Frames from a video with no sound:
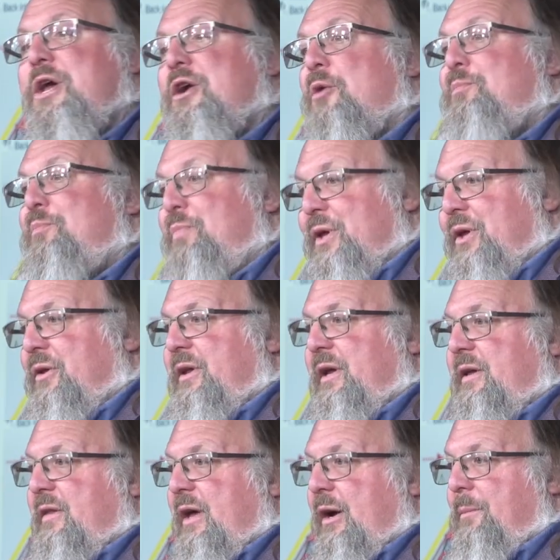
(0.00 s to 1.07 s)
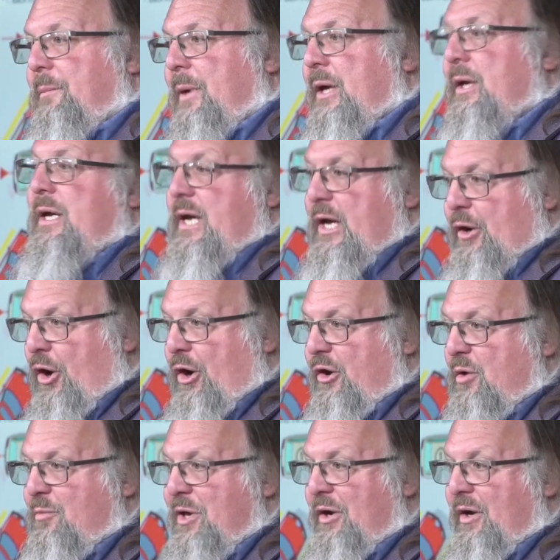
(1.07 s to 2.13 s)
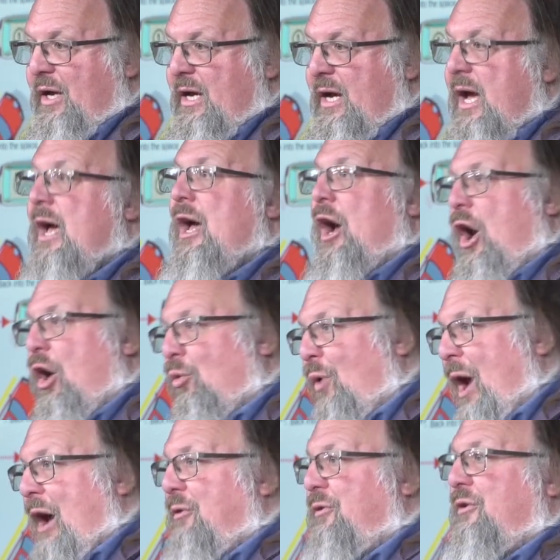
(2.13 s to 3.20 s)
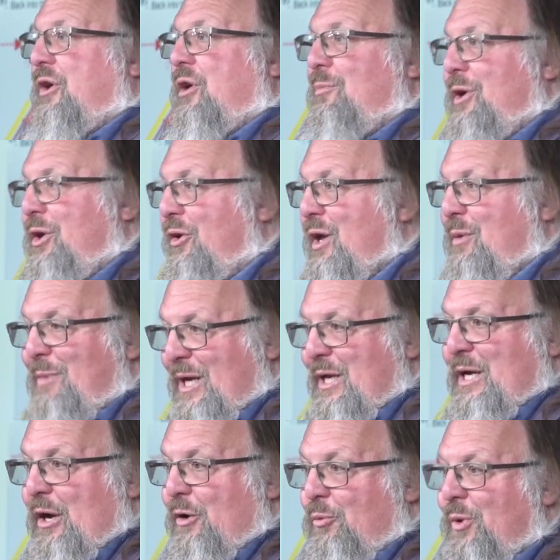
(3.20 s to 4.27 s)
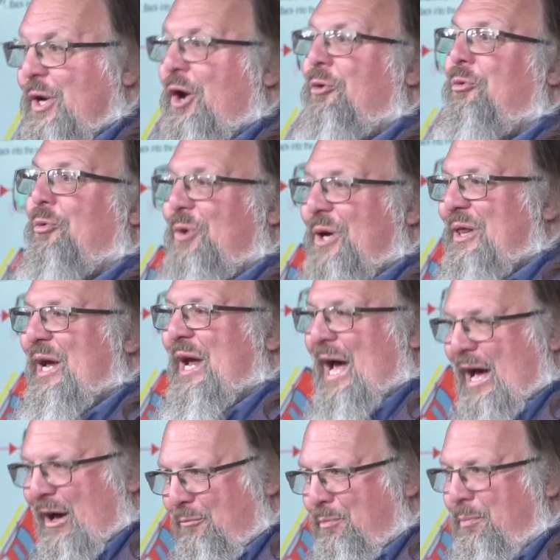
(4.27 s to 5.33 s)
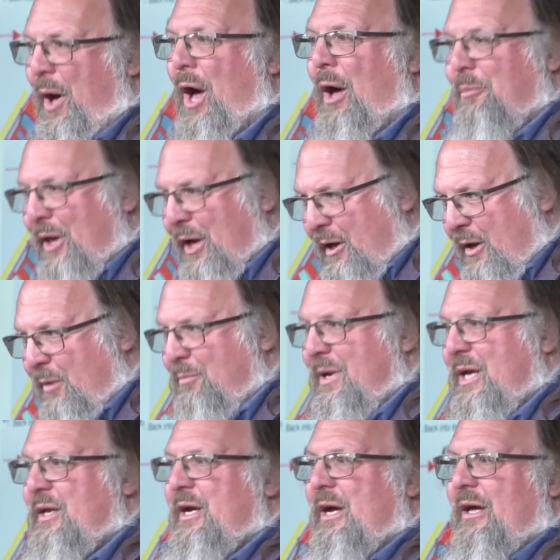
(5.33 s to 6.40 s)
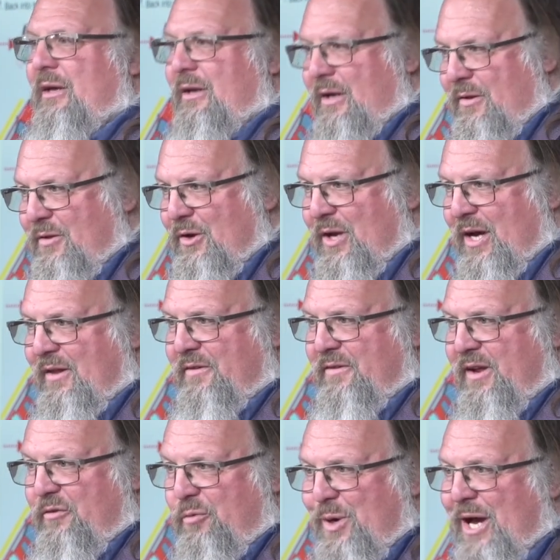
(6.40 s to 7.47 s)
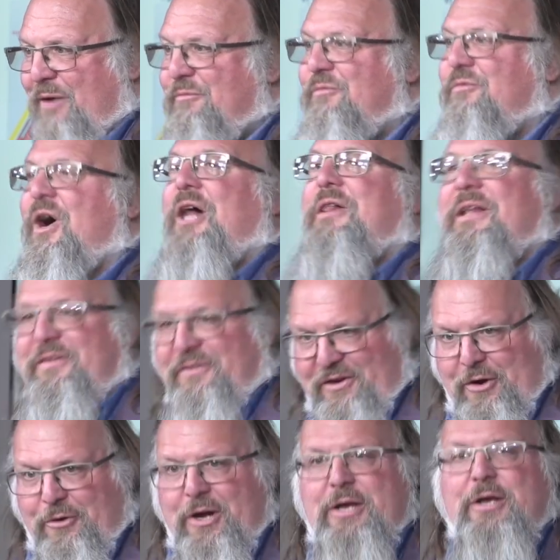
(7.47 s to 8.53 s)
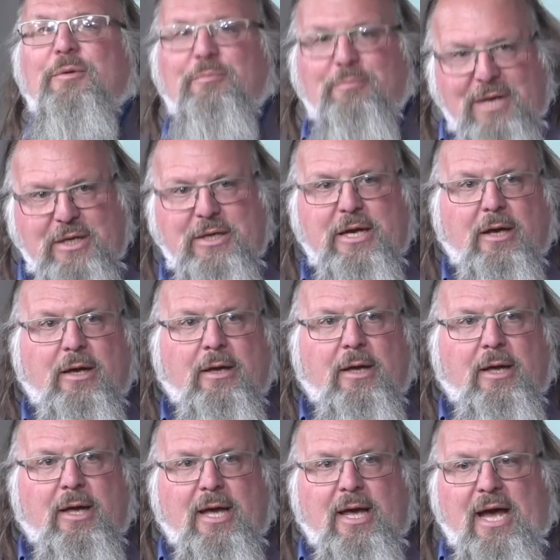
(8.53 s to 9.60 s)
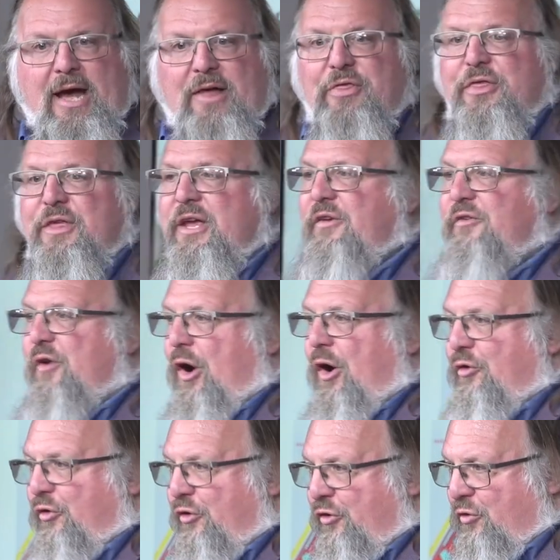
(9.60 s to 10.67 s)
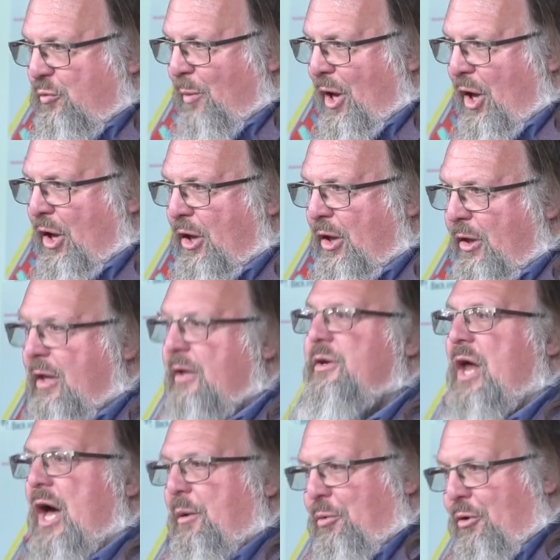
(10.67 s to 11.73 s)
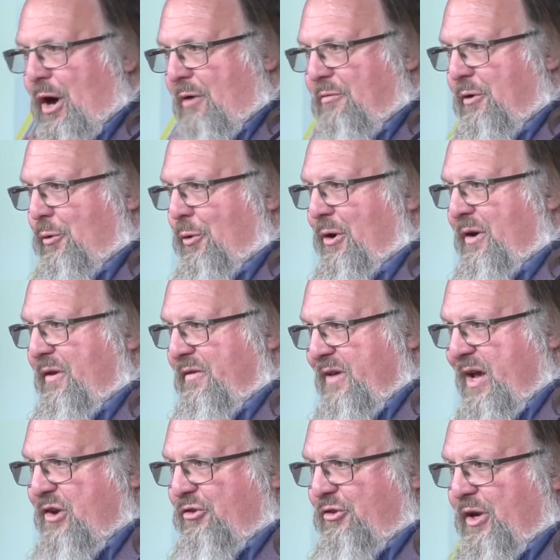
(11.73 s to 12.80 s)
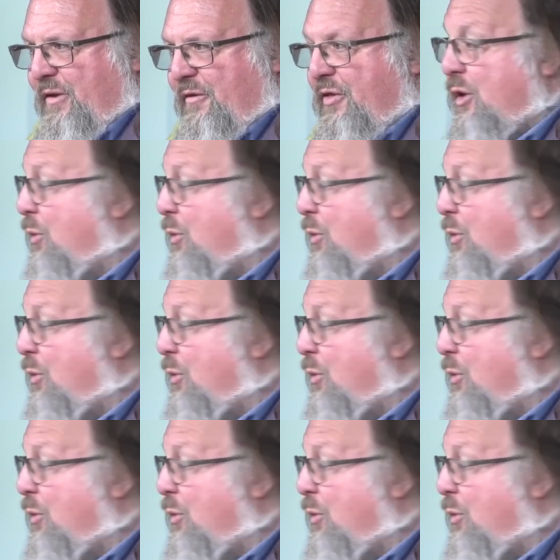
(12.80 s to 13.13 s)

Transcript: are building them in our community around community media. We don't really have public media in the United States, we have voluntary media. And these are small nonprofit organizations that are